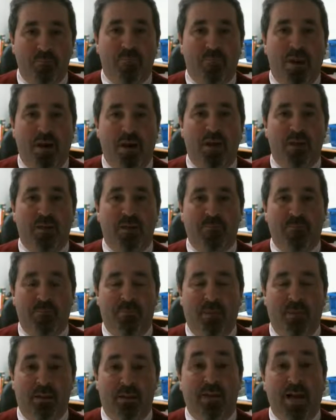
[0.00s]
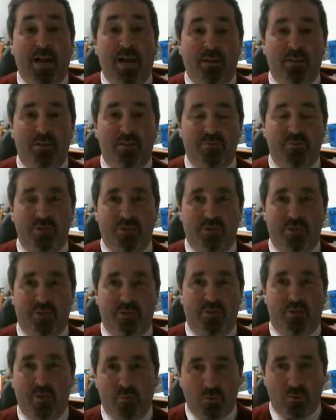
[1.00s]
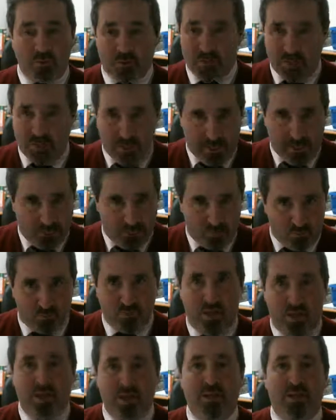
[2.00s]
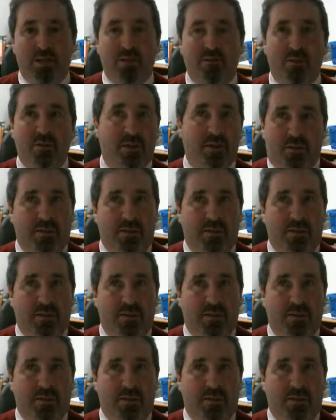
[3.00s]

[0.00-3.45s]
buy a television, there was a rating,